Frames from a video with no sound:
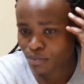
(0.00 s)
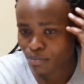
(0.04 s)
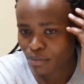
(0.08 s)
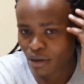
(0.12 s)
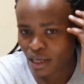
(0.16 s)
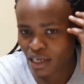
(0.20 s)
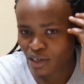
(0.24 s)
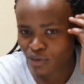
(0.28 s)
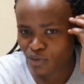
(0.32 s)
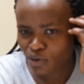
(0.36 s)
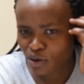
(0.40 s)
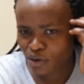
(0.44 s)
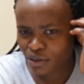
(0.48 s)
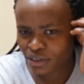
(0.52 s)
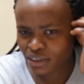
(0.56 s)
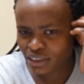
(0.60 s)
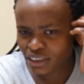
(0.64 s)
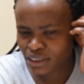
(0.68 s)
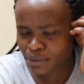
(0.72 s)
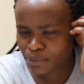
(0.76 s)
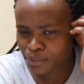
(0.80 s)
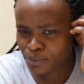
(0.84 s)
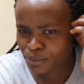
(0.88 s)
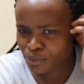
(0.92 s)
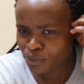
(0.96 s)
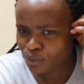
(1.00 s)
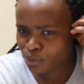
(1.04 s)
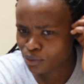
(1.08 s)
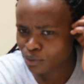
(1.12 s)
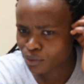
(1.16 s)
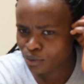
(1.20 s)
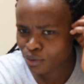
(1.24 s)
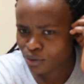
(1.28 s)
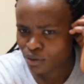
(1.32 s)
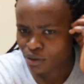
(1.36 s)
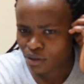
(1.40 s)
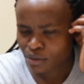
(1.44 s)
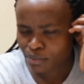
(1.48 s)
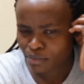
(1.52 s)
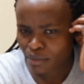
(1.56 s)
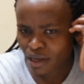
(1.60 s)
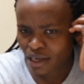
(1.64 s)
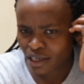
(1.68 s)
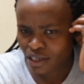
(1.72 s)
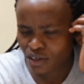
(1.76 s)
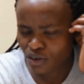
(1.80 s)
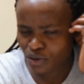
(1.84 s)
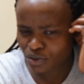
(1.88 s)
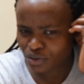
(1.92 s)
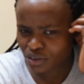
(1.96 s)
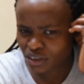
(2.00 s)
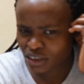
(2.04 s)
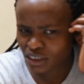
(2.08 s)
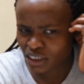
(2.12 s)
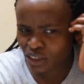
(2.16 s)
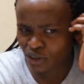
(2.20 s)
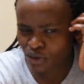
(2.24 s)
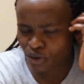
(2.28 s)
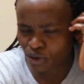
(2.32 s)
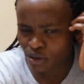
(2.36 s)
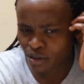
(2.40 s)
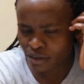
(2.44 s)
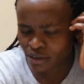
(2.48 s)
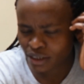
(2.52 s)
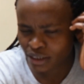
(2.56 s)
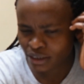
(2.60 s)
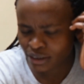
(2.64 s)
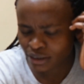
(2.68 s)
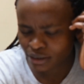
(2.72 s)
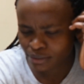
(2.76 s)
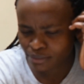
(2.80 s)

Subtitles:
Alikuwa wazimu. I don't recall this